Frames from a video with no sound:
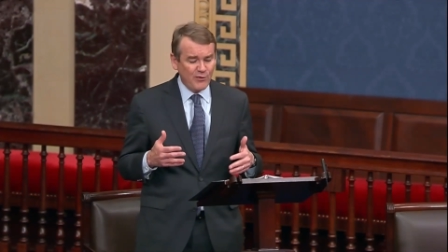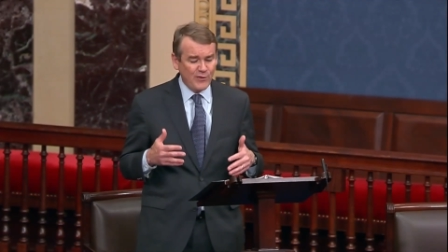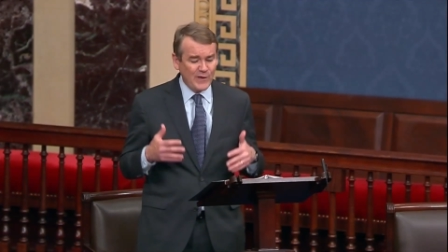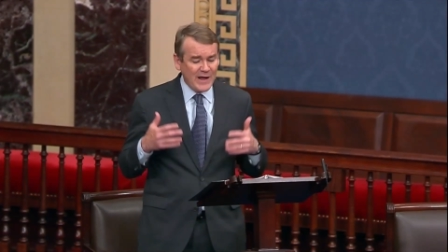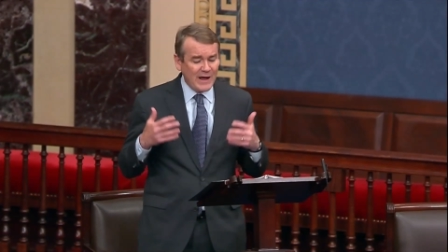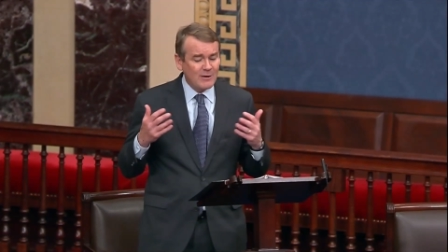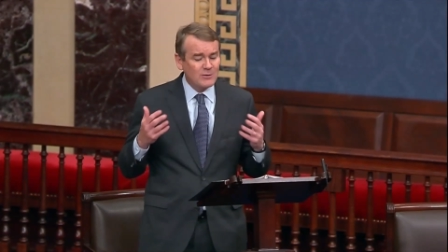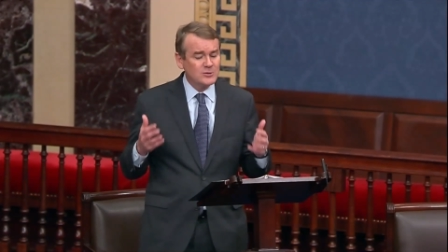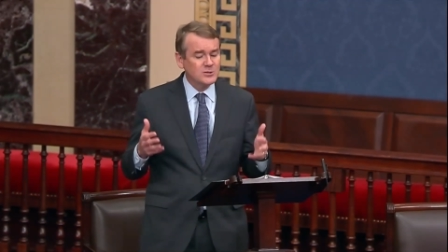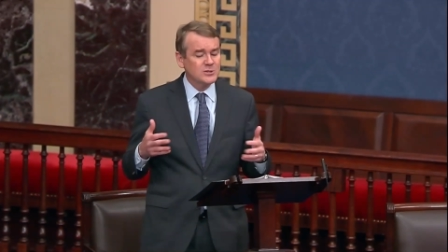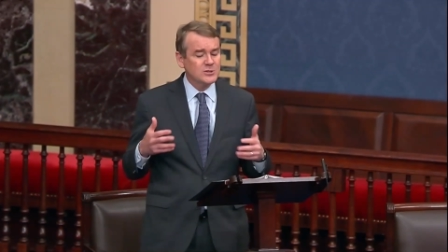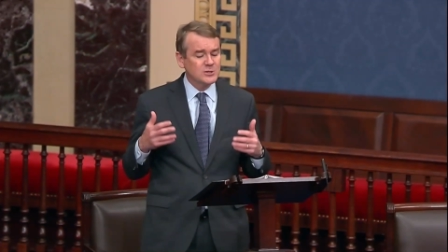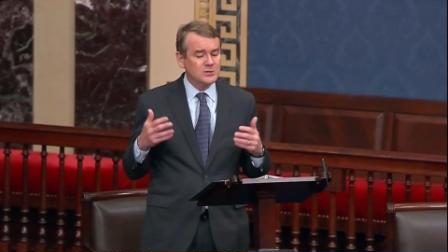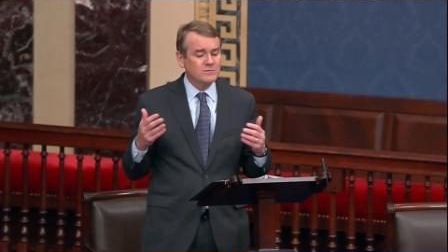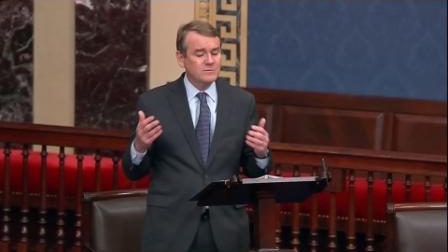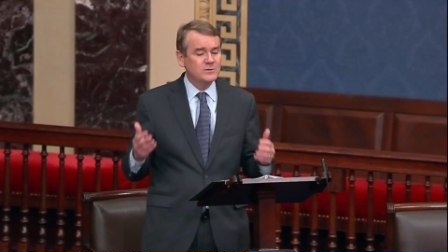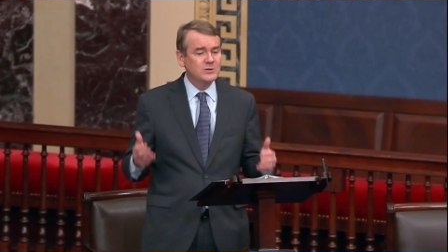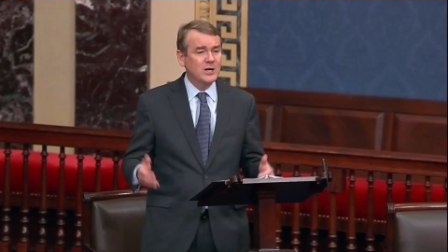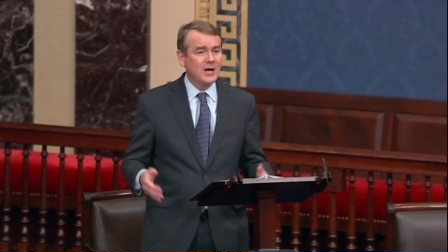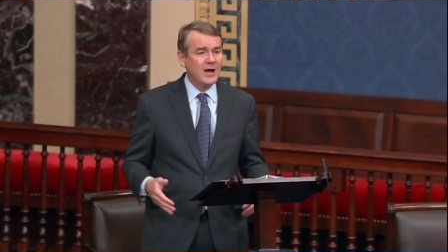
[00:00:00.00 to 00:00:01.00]
thousands
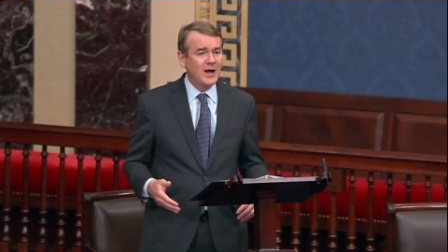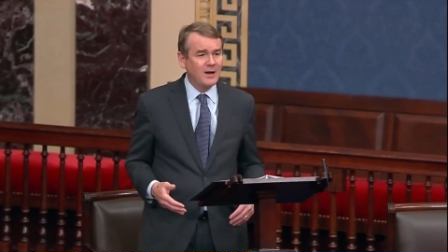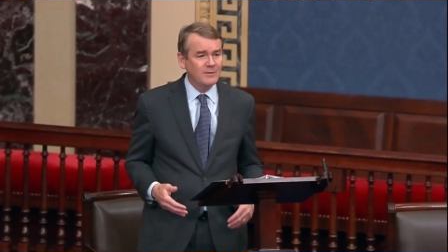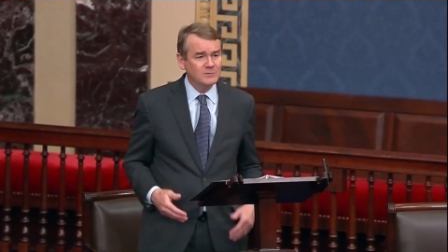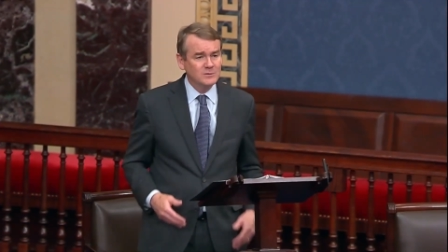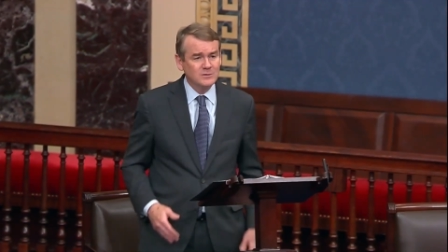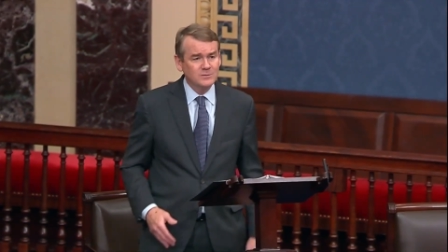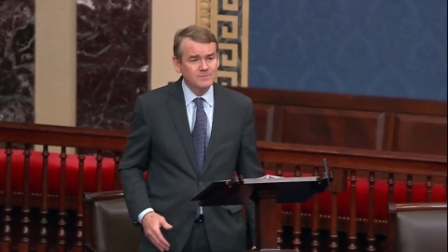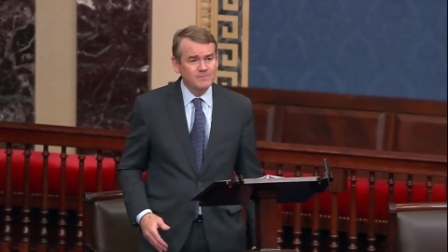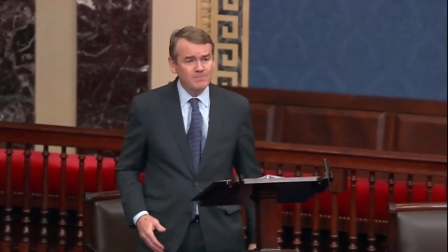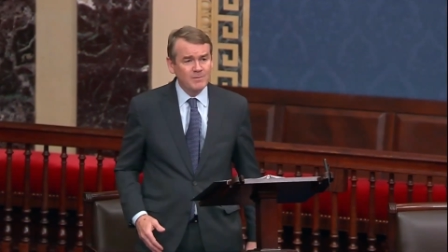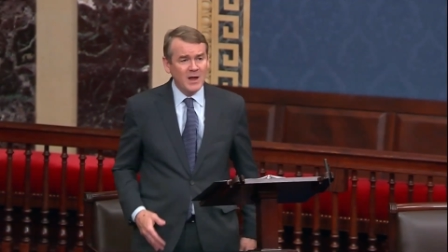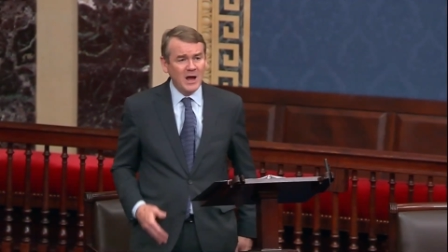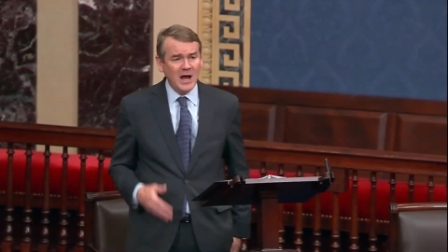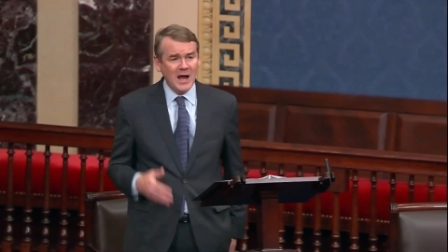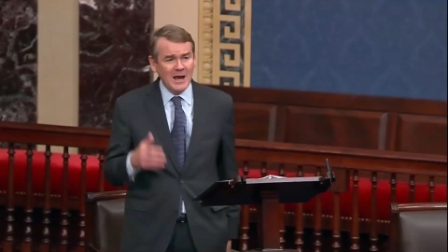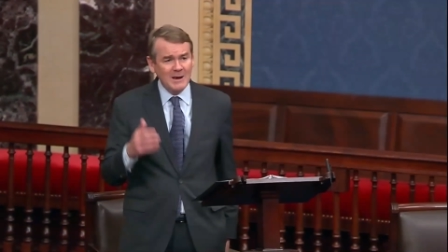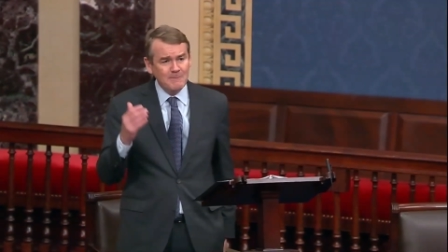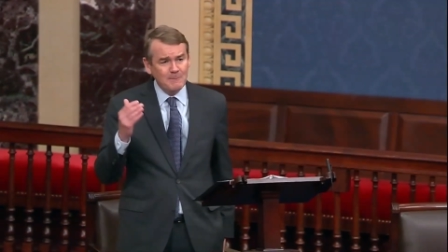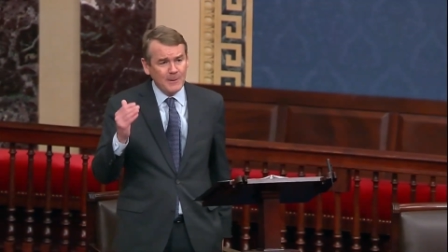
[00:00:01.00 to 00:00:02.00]
of jobs,
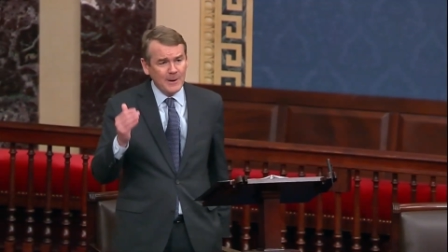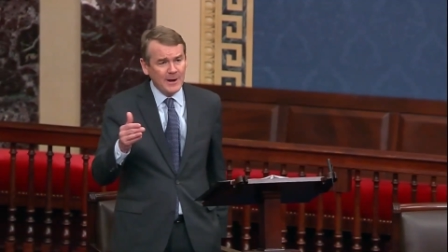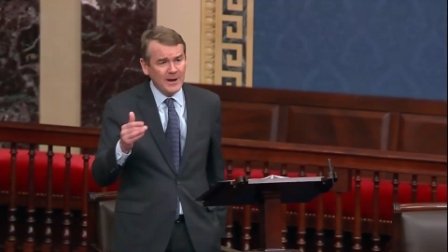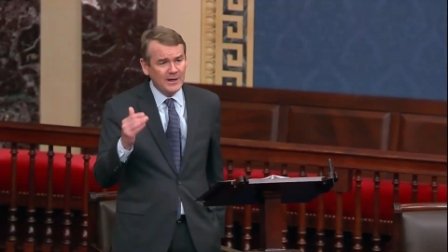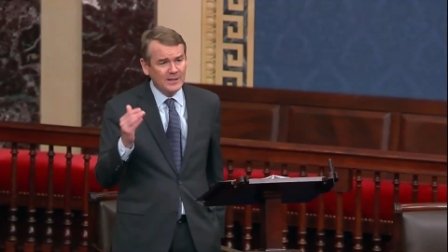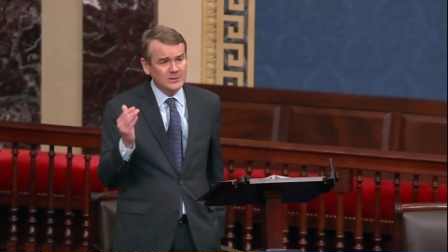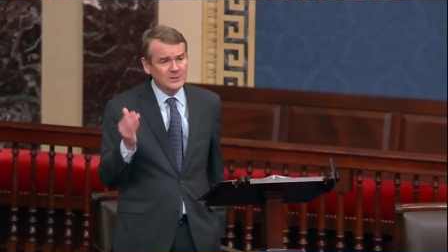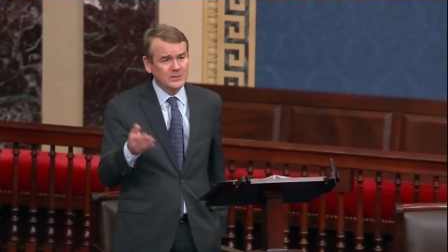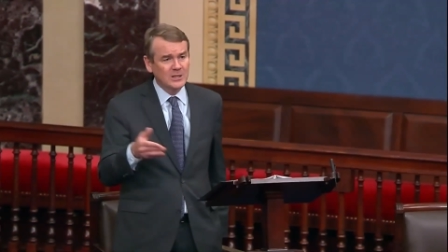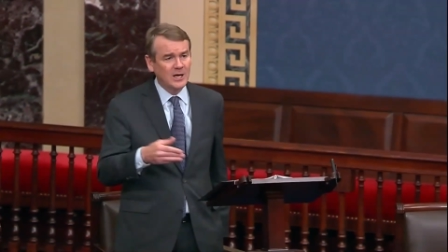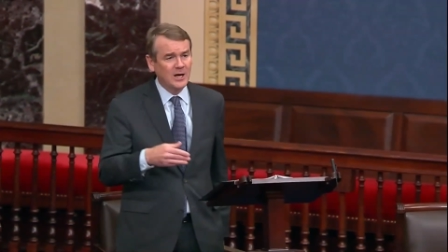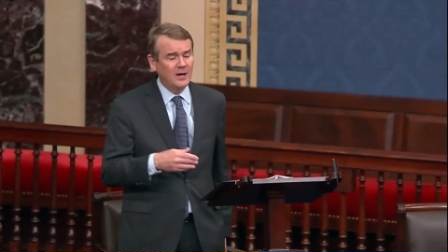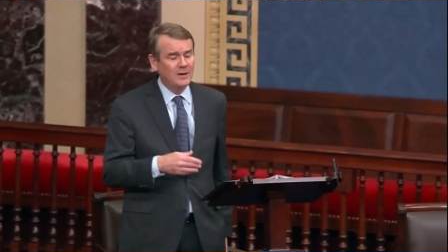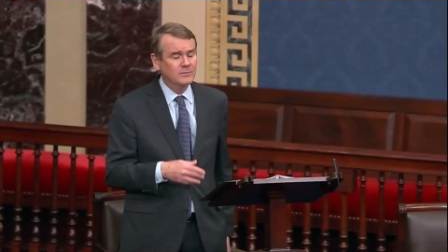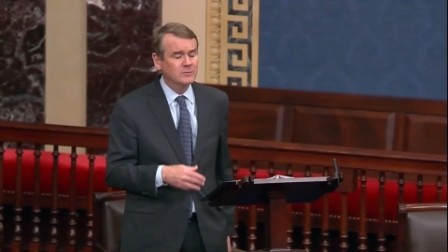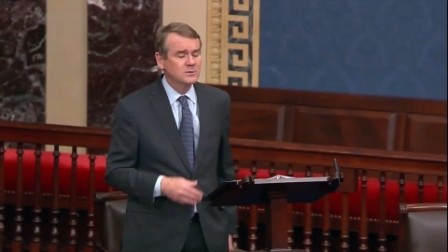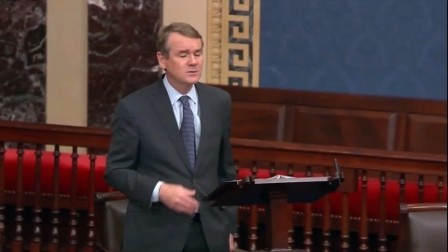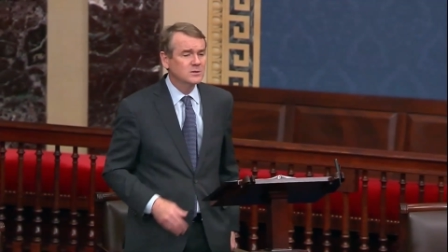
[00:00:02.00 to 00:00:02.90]
high paying jobs,